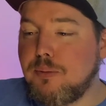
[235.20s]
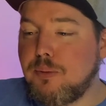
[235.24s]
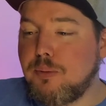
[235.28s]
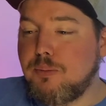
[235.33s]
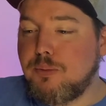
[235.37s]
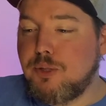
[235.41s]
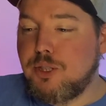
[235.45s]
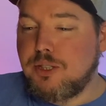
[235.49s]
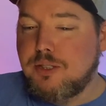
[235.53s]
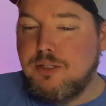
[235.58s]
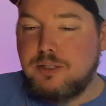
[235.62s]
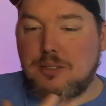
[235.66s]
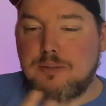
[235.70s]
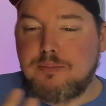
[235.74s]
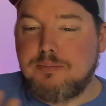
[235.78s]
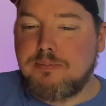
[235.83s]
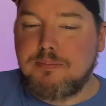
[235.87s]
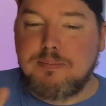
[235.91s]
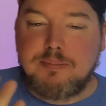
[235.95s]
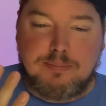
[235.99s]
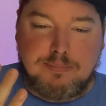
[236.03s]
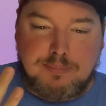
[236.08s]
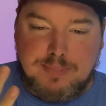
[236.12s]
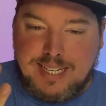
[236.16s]
Just
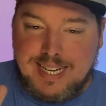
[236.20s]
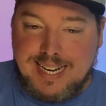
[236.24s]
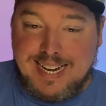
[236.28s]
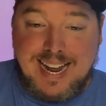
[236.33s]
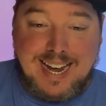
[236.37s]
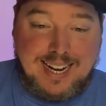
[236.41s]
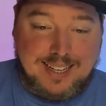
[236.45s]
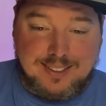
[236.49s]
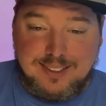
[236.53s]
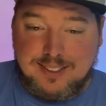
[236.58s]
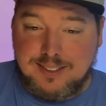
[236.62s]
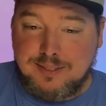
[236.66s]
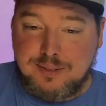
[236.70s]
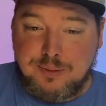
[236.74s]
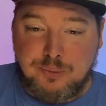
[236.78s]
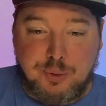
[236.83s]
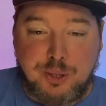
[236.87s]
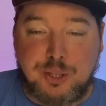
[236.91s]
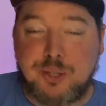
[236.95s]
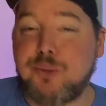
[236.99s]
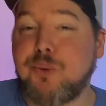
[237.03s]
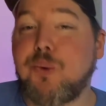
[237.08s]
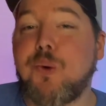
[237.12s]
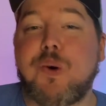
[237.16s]
connect
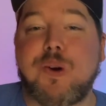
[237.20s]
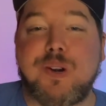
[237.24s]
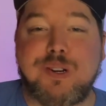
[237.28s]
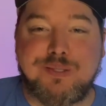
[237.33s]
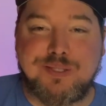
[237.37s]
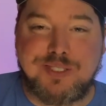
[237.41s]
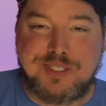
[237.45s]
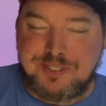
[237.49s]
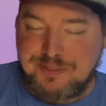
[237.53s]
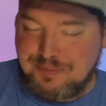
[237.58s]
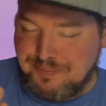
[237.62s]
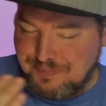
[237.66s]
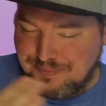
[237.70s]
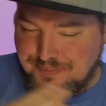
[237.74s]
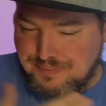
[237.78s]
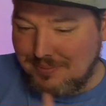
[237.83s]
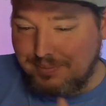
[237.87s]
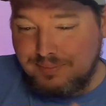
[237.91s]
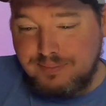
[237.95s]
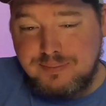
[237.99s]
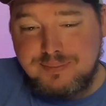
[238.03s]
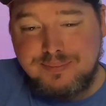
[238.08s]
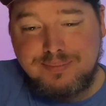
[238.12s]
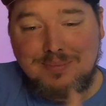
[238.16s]
with dwarves
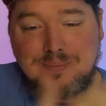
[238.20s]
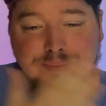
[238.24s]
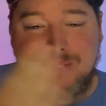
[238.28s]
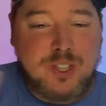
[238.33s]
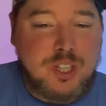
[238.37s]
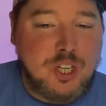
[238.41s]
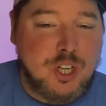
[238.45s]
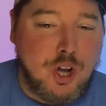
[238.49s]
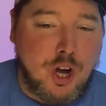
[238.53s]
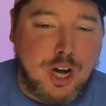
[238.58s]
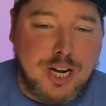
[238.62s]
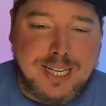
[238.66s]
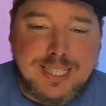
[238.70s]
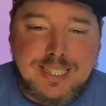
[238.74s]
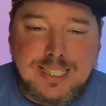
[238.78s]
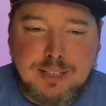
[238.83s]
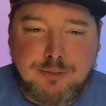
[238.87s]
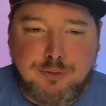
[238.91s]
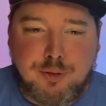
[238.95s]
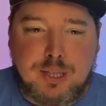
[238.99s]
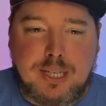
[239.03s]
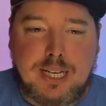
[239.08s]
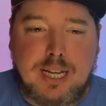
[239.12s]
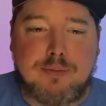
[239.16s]
on a
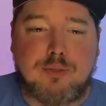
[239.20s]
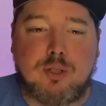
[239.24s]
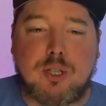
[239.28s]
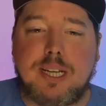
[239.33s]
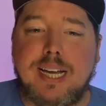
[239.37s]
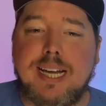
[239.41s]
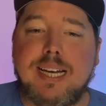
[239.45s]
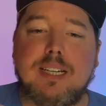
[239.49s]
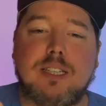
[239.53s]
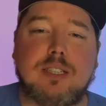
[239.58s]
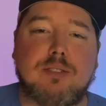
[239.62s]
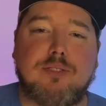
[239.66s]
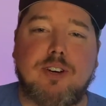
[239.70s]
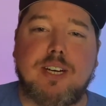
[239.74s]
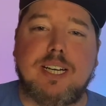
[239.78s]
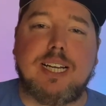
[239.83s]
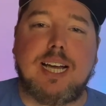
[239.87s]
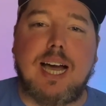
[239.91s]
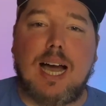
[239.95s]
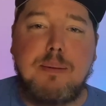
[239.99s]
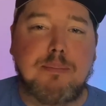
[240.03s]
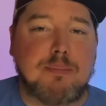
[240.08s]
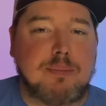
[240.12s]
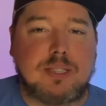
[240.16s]
different level. And it's funny,
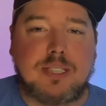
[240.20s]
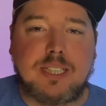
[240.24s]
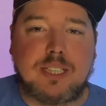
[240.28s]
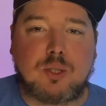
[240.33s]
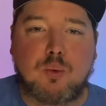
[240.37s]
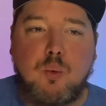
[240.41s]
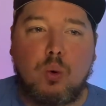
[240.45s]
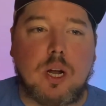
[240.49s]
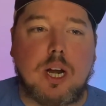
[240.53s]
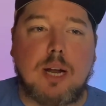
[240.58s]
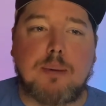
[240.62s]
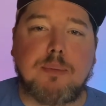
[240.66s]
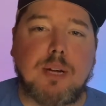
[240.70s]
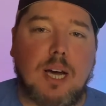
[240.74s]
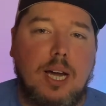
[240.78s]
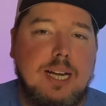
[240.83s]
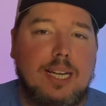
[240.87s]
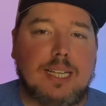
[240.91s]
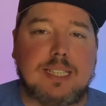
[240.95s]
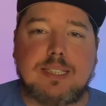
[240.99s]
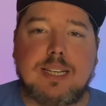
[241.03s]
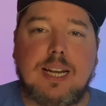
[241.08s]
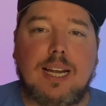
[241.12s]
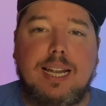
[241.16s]
I'm 6'1".
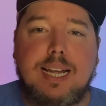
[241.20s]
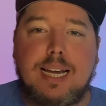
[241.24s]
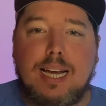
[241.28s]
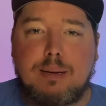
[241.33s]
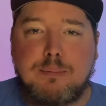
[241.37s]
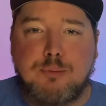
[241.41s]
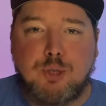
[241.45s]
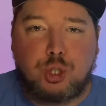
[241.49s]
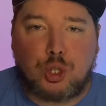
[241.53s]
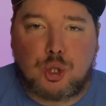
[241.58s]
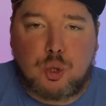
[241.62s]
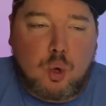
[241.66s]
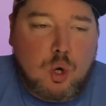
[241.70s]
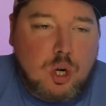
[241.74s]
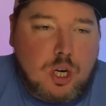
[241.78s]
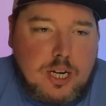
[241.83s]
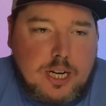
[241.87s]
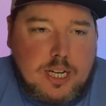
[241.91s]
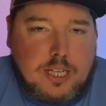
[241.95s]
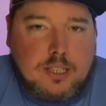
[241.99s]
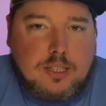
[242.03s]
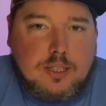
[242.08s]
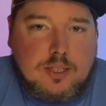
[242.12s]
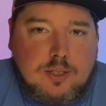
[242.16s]
It's not like I'm short
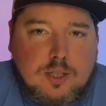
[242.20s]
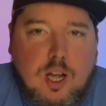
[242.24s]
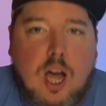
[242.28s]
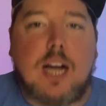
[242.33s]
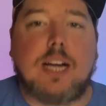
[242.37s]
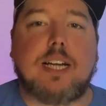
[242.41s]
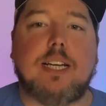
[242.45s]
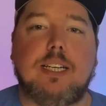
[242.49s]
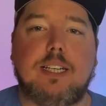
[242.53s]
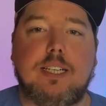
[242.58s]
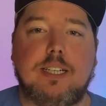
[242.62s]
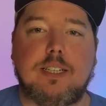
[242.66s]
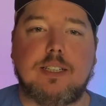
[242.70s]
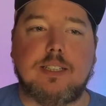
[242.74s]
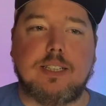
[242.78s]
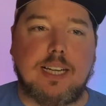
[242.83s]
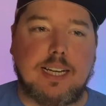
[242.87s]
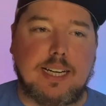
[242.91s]
and stocky here.